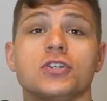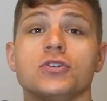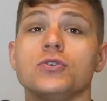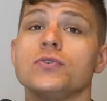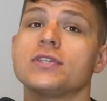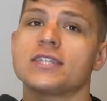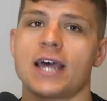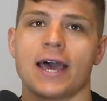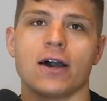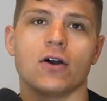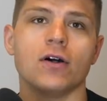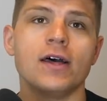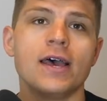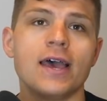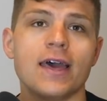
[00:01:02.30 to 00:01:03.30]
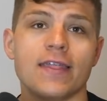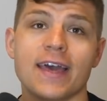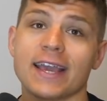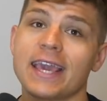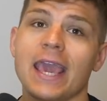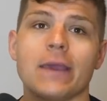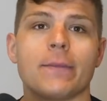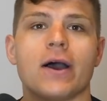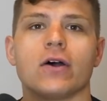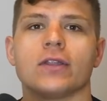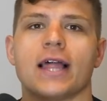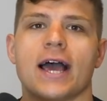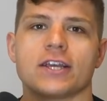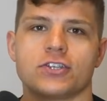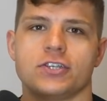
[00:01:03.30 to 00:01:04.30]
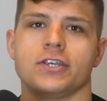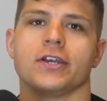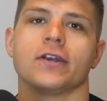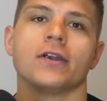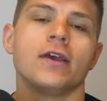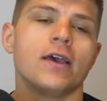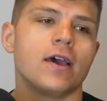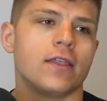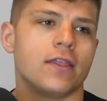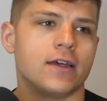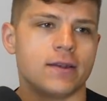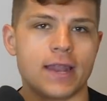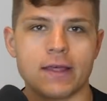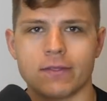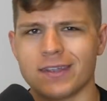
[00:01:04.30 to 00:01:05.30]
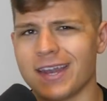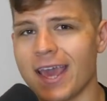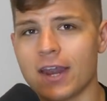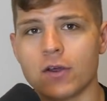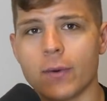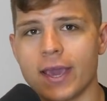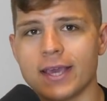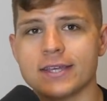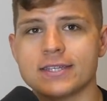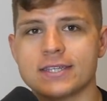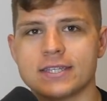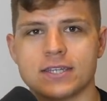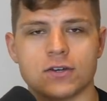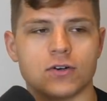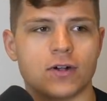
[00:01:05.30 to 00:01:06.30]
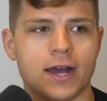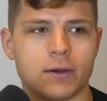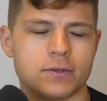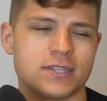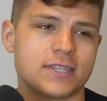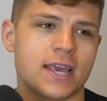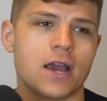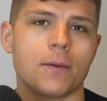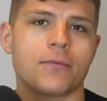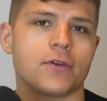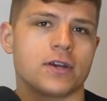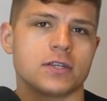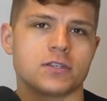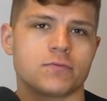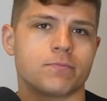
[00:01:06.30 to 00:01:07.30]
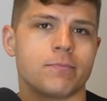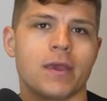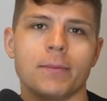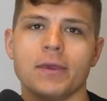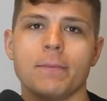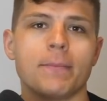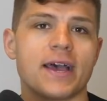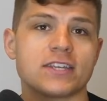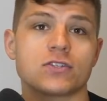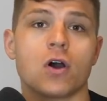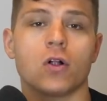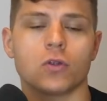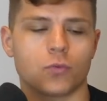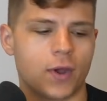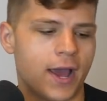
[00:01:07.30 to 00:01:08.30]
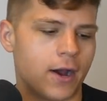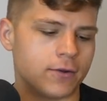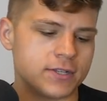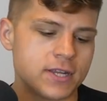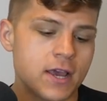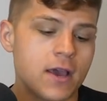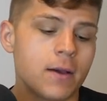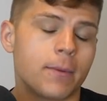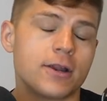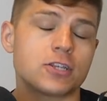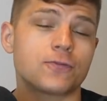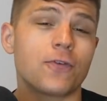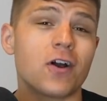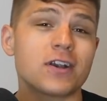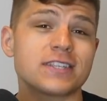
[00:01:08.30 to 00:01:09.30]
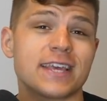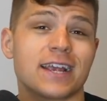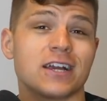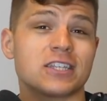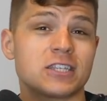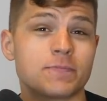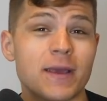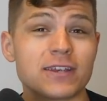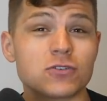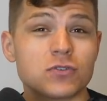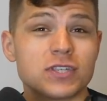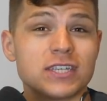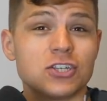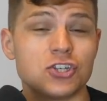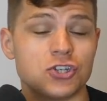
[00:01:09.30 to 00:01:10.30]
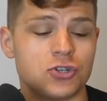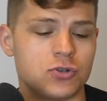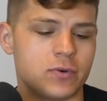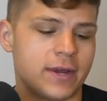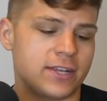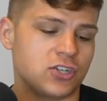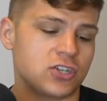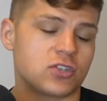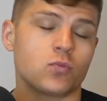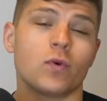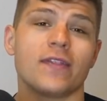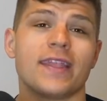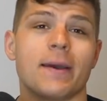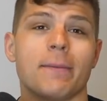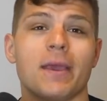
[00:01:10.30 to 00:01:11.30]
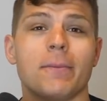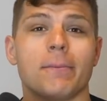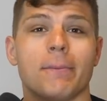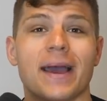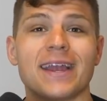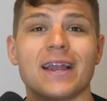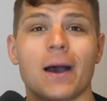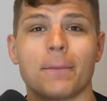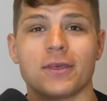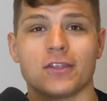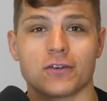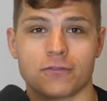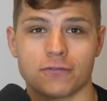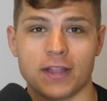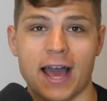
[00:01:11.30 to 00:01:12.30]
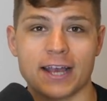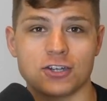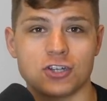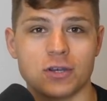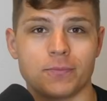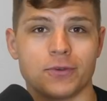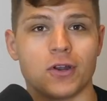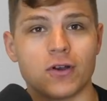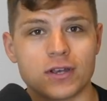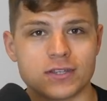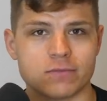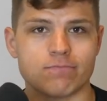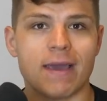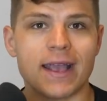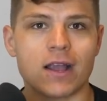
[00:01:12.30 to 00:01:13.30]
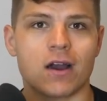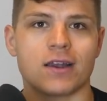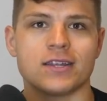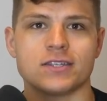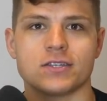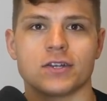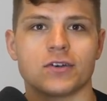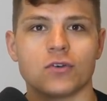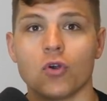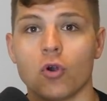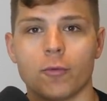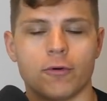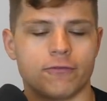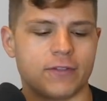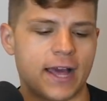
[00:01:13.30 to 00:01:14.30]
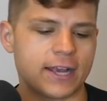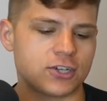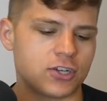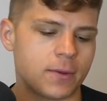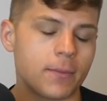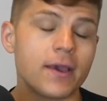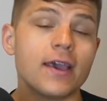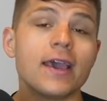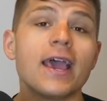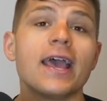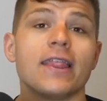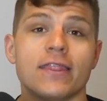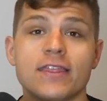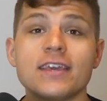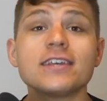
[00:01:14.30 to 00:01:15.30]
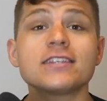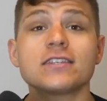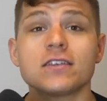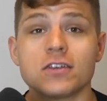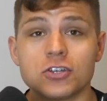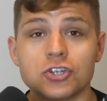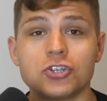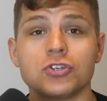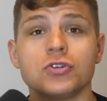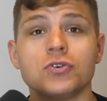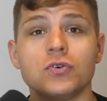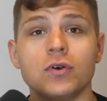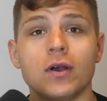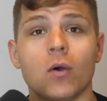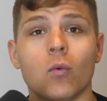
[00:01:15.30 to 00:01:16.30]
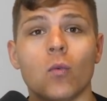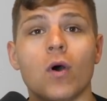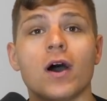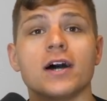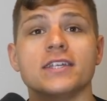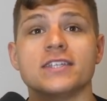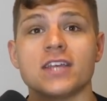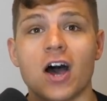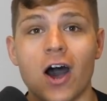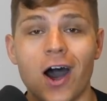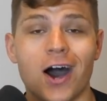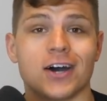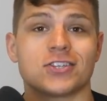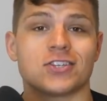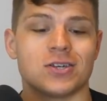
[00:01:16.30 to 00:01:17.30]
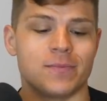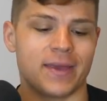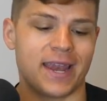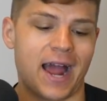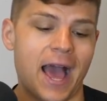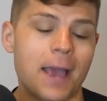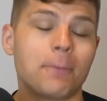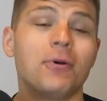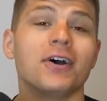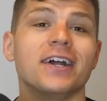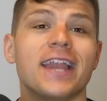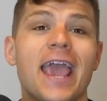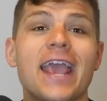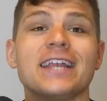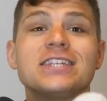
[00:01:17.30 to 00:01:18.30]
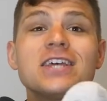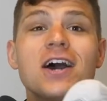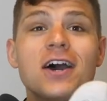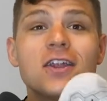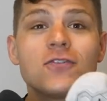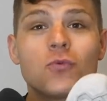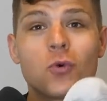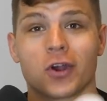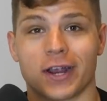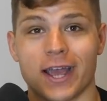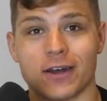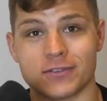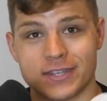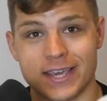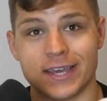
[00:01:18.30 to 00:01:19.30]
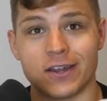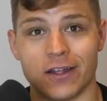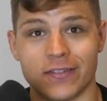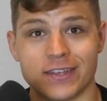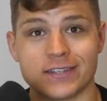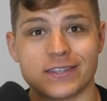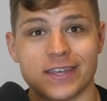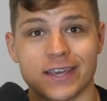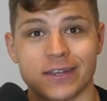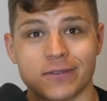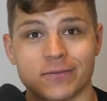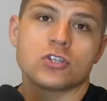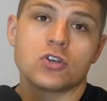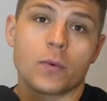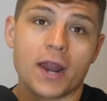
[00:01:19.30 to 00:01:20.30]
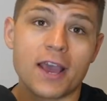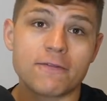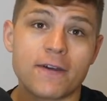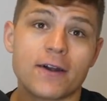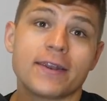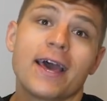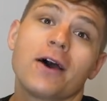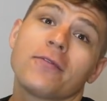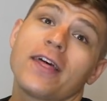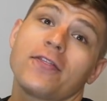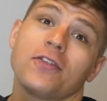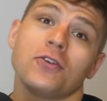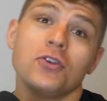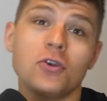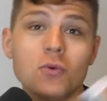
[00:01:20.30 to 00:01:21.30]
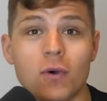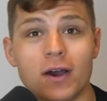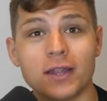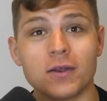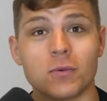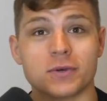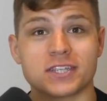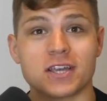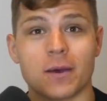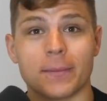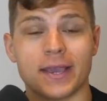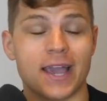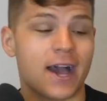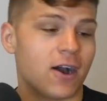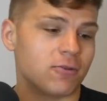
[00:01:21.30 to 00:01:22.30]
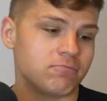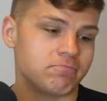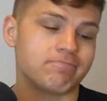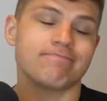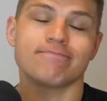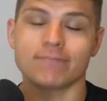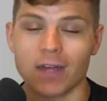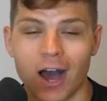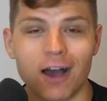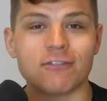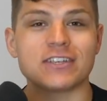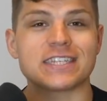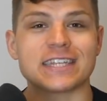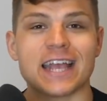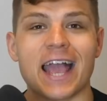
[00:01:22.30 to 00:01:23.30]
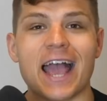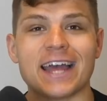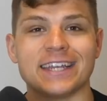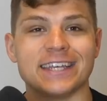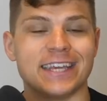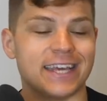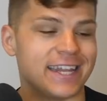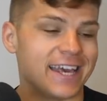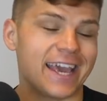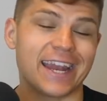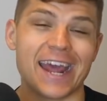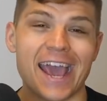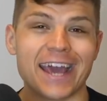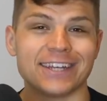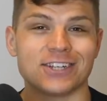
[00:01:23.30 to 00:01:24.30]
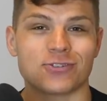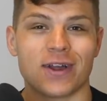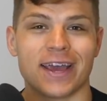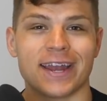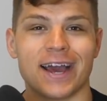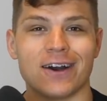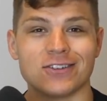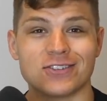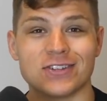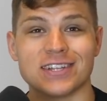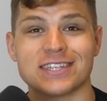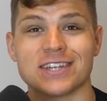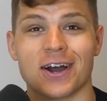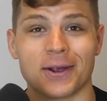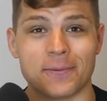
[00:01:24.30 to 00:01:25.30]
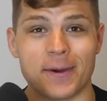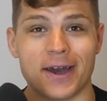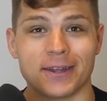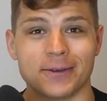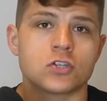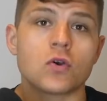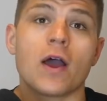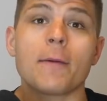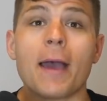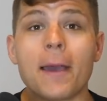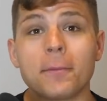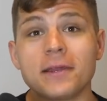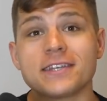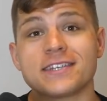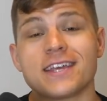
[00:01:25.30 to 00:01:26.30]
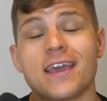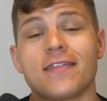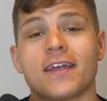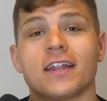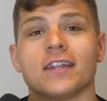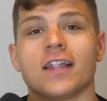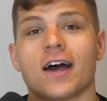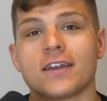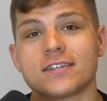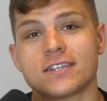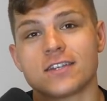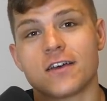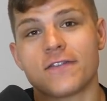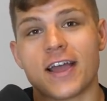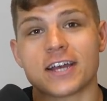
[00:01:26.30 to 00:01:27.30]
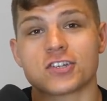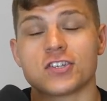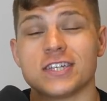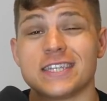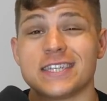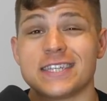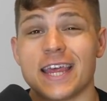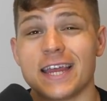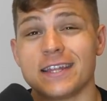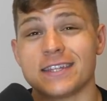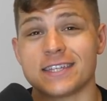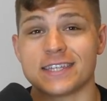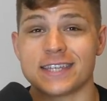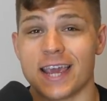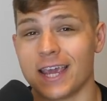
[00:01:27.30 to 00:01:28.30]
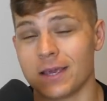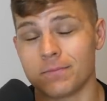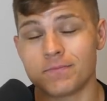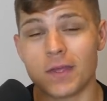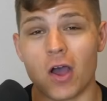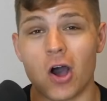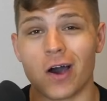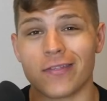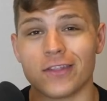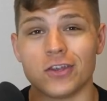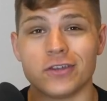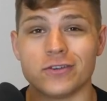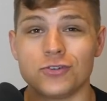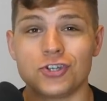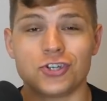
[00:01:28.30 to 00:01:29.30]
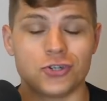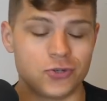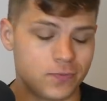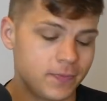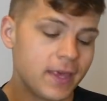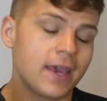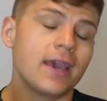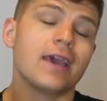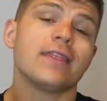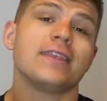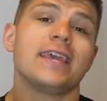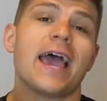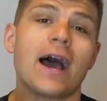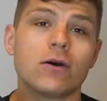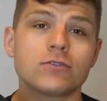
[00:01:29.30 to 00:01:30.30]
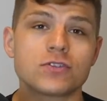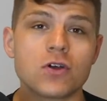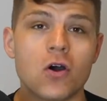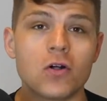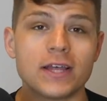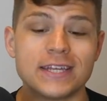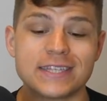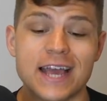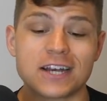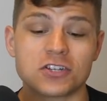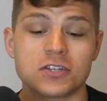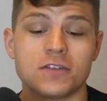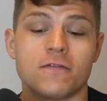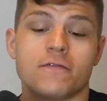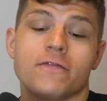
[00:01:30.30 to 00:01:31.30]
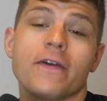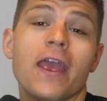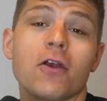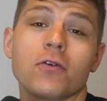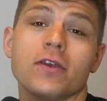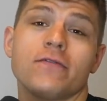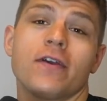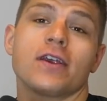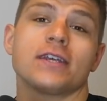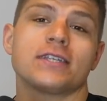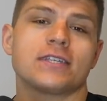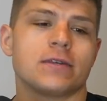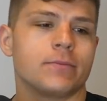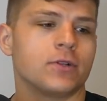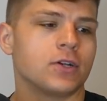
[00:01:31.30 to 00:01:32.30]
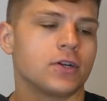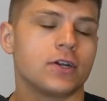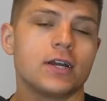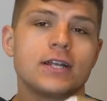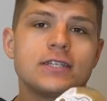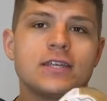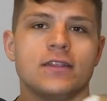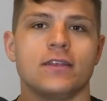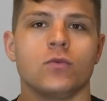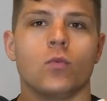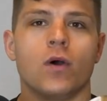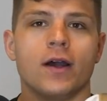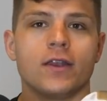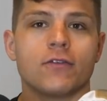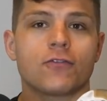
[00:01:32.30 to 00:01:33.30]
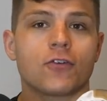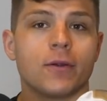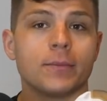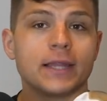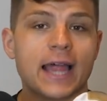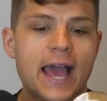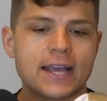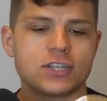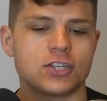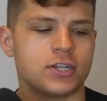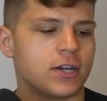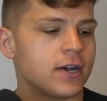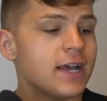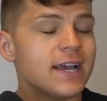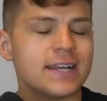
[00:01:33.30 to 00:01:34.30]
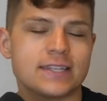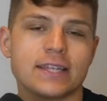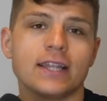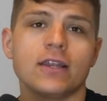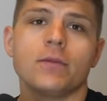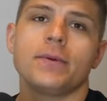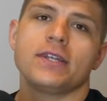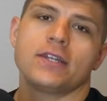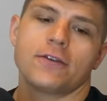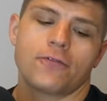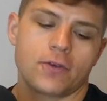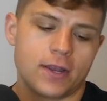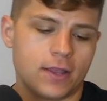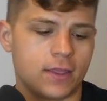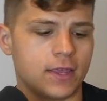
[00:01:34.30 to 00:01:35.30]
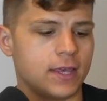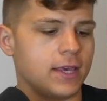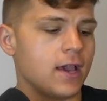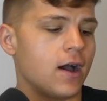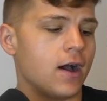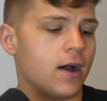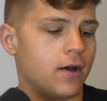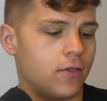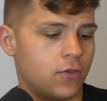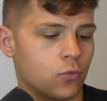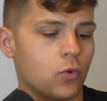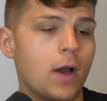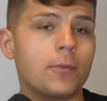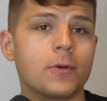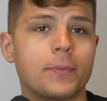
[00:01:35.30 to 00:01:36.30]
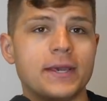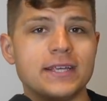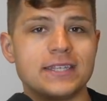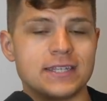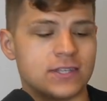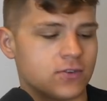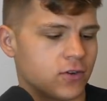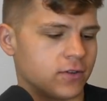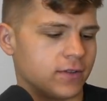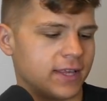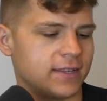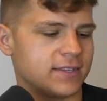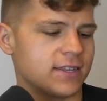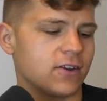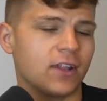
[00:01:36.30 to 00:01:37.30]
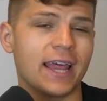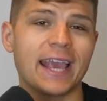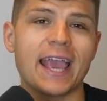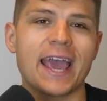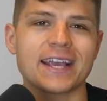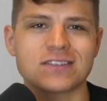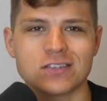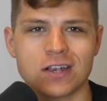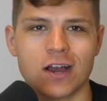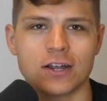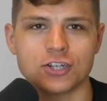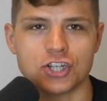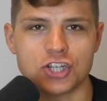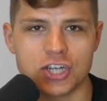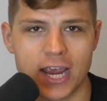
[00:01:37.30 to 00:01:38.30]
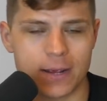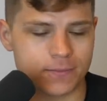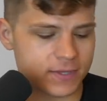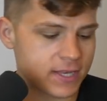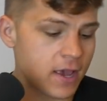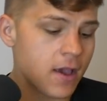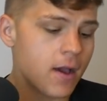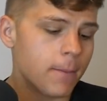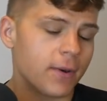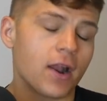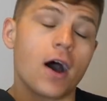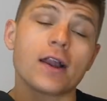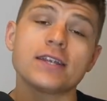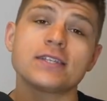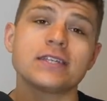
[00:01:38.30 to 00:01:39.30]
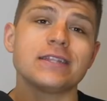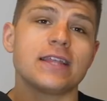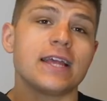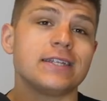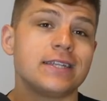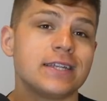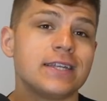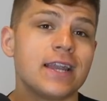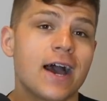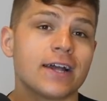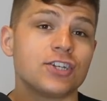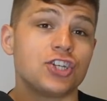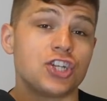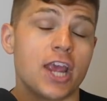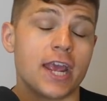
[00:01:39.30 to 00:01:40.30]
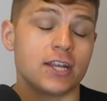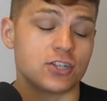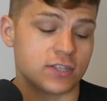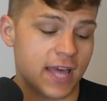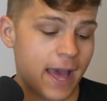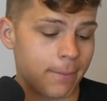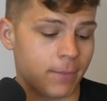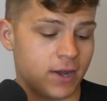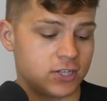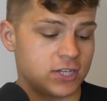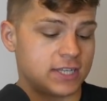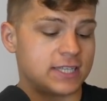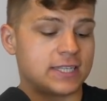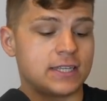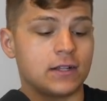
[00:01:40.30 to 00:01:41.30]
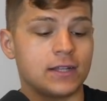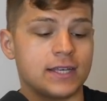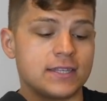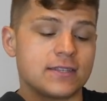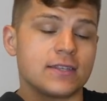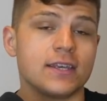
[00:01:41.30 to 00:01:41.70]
new style, that came out last year. The Nano 8 is still, I would say, up there as maybe best all around, but as far as like a specialty shoe and just one that might not be their flagship, you know, because Metcon is their normal flagship, this shoe was awesome and I put a ton of workouts in on this thing. So when I found out that the new one was coming out, obviously I had to get it and I had to try it out, so let's talk about it. So I'm happy to say that a lot of stuff actually stayed the same on the new shoe. The outsole is actually very, very similar to the one from last year. It's a little bit different. The rubber pieces are these little like hexagon shapes, but honestly they did not change that much. It still is